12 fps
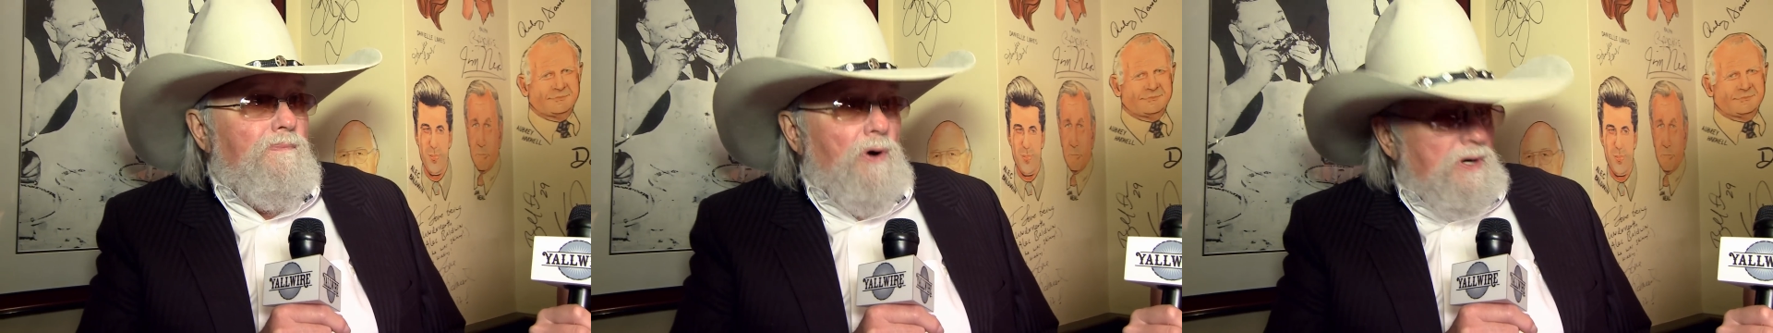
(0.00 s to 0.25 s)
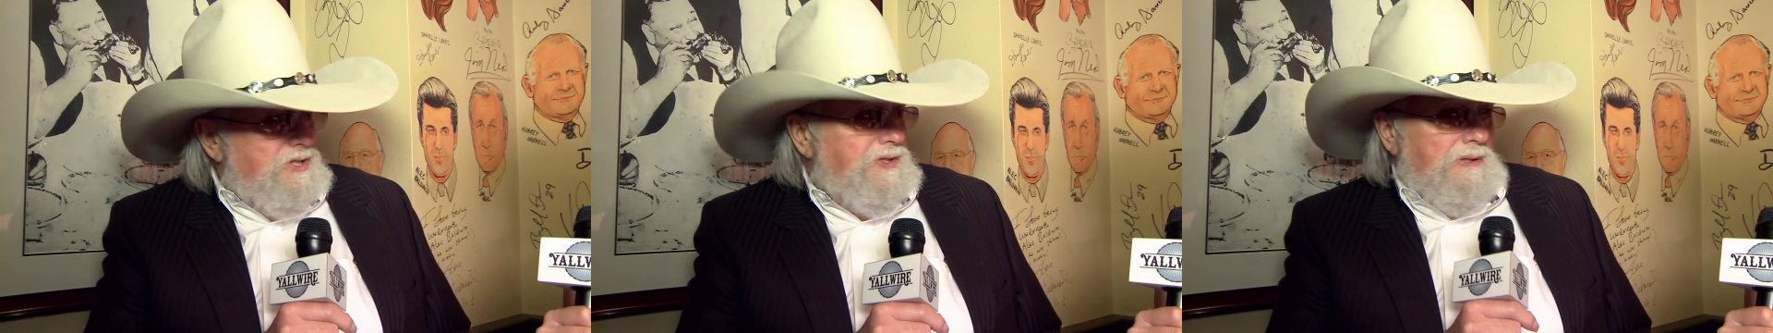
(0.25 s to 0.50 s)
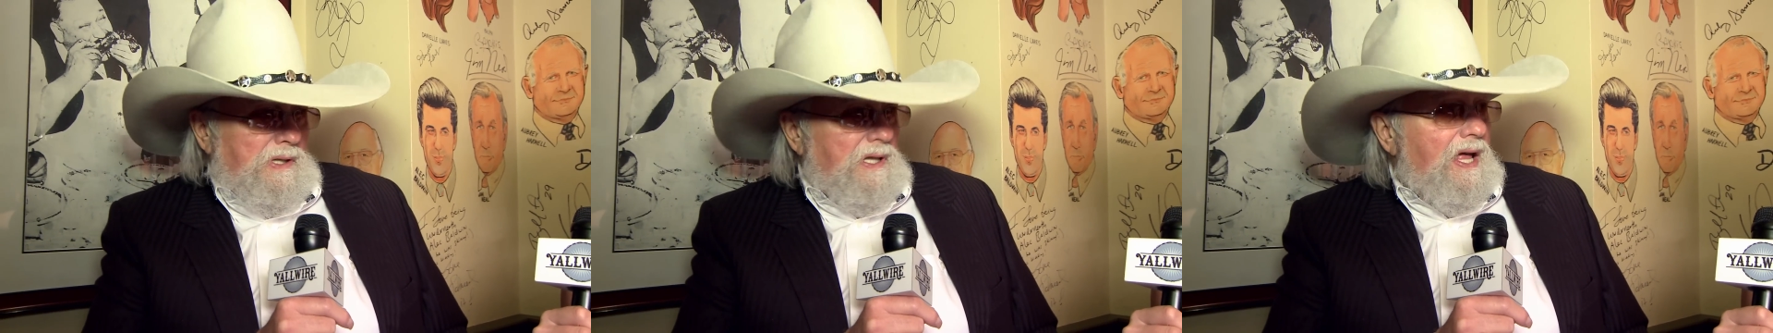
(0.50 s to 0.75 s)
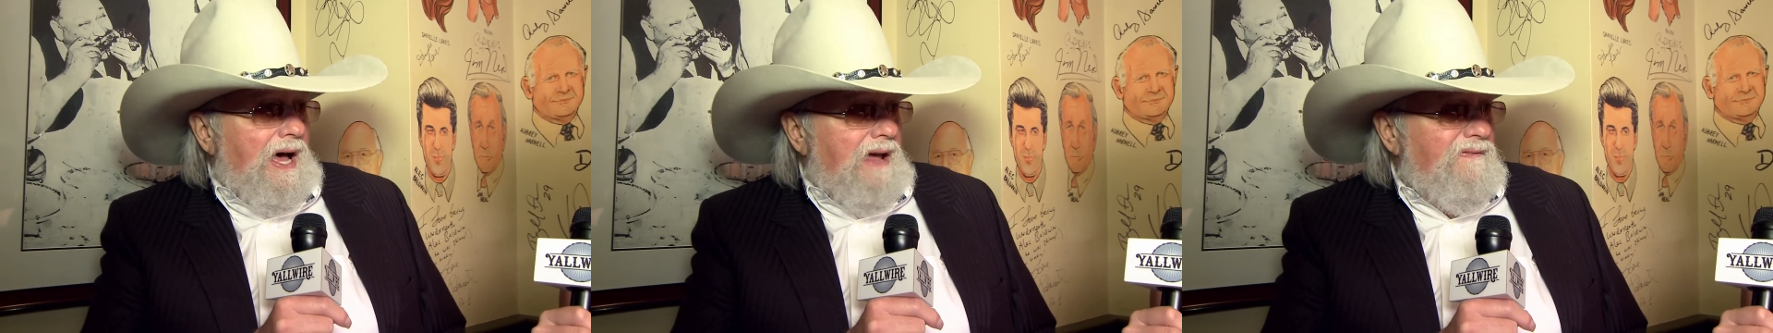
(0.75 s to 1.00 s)
Speaker 1: personal
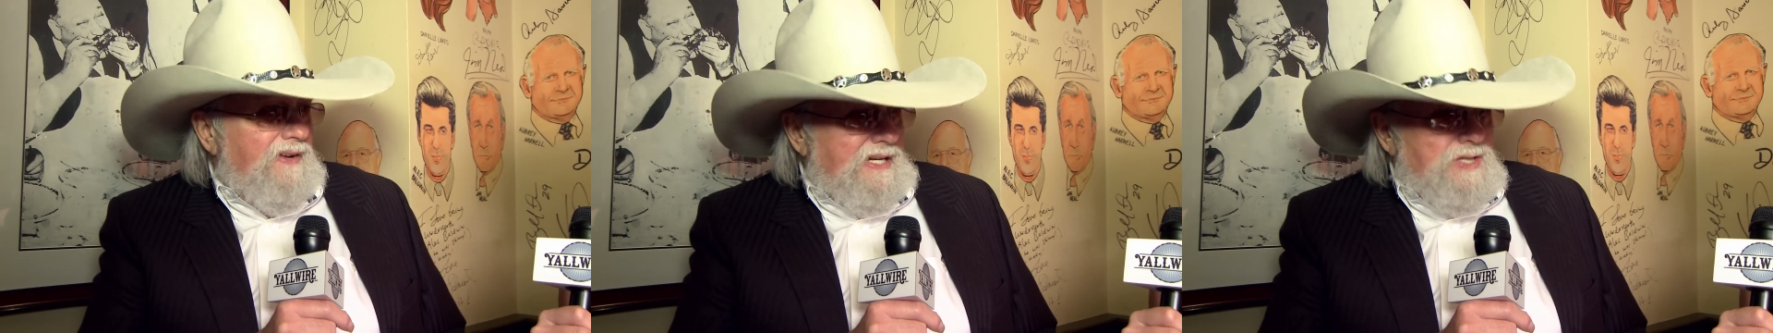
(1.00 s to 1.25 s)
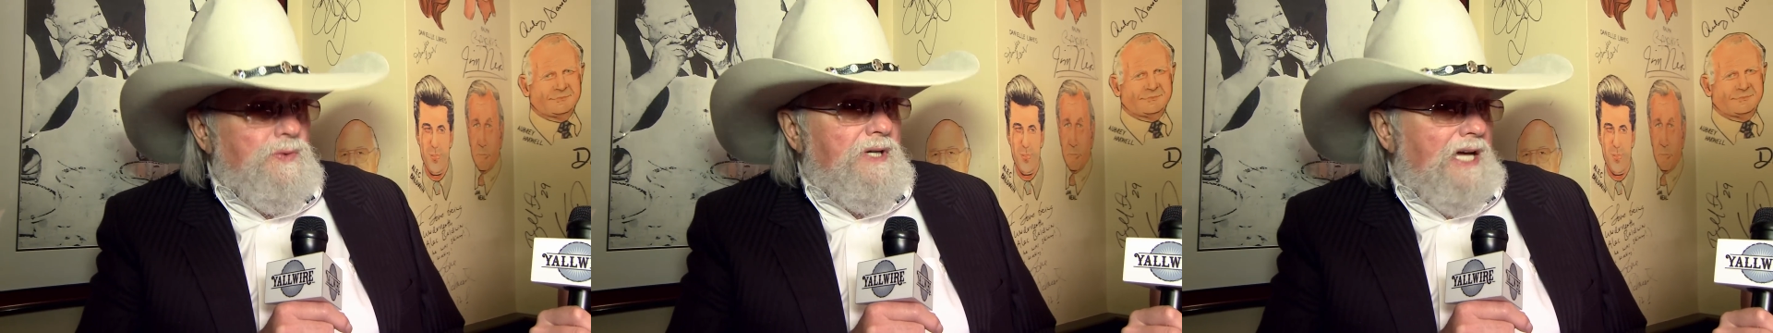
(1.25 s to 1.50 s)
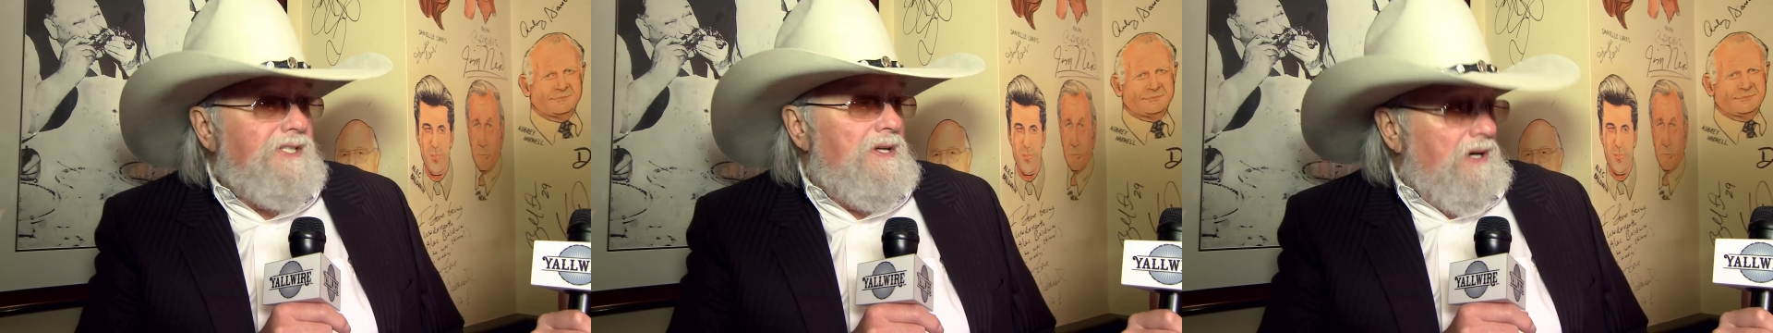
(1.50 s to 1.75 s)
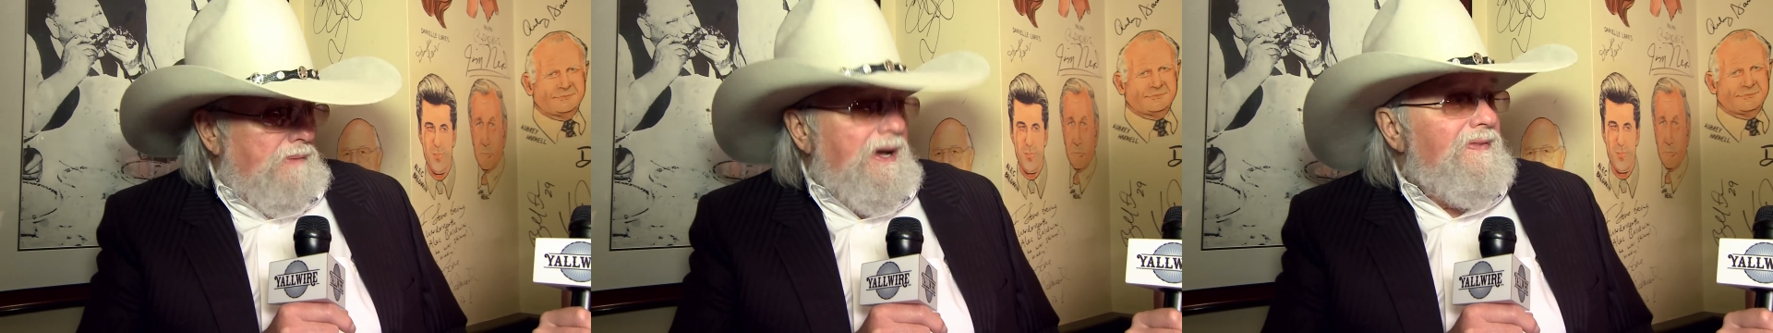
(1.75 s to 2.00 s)
life, and that's when I
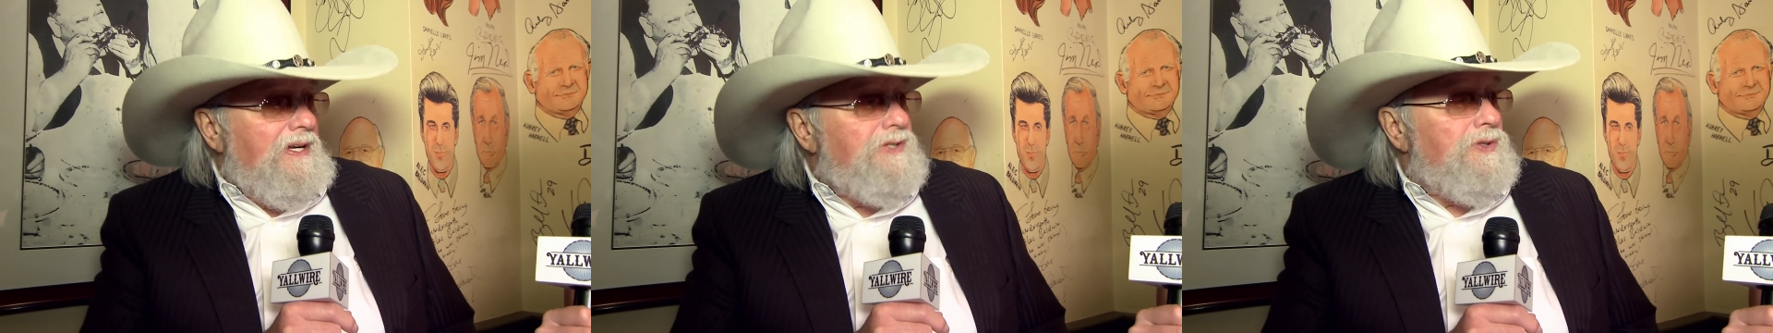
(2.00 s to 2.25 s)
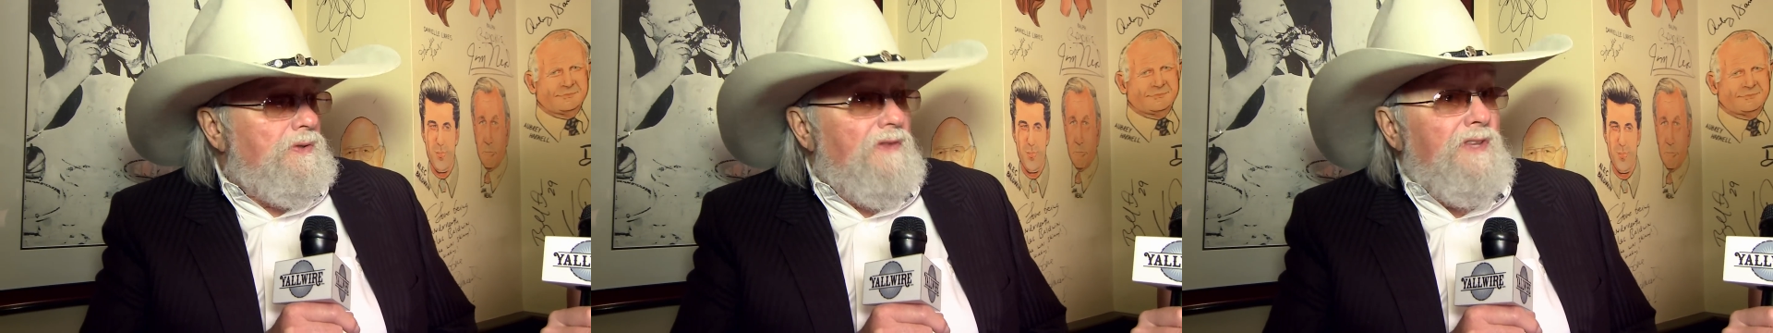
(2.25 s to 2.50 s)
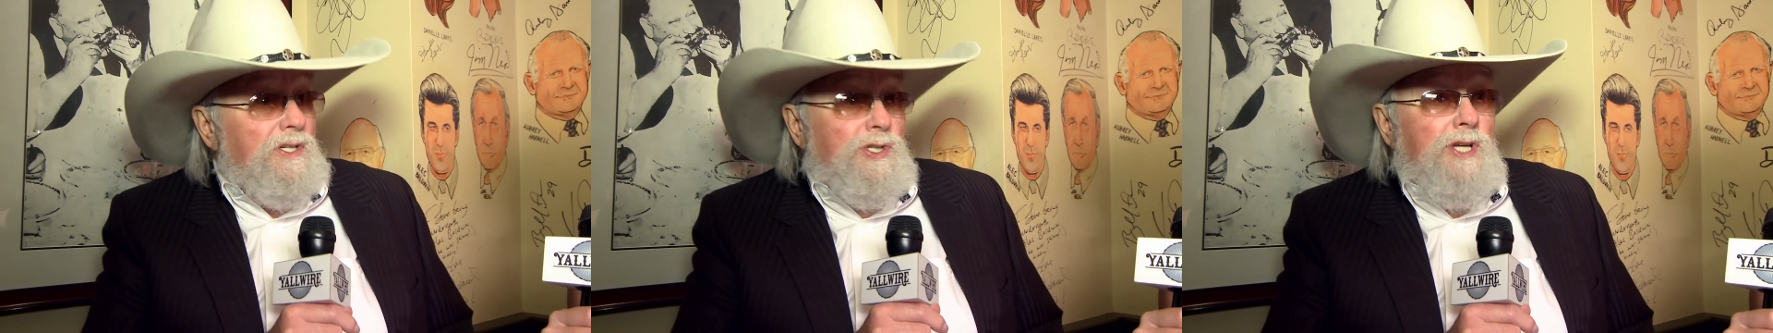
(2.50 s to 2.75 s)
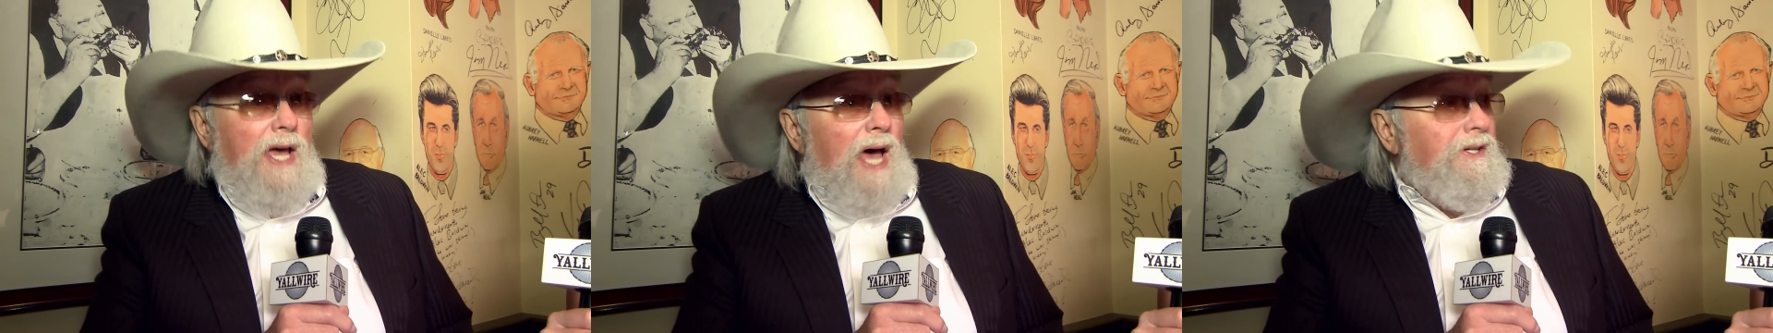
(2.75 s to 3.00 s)
talk about those sort of things. So
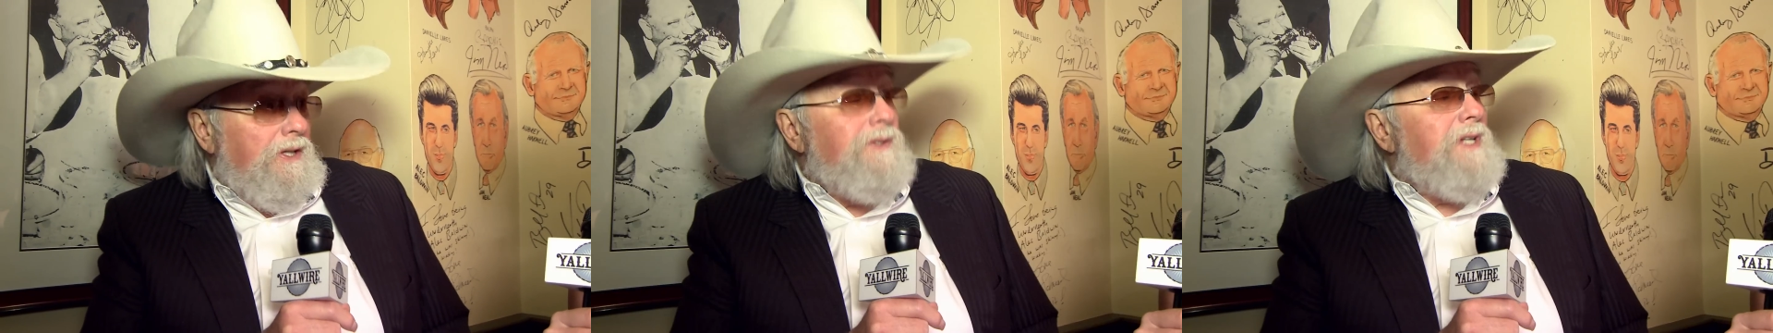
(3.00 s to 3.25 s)
yeah, I do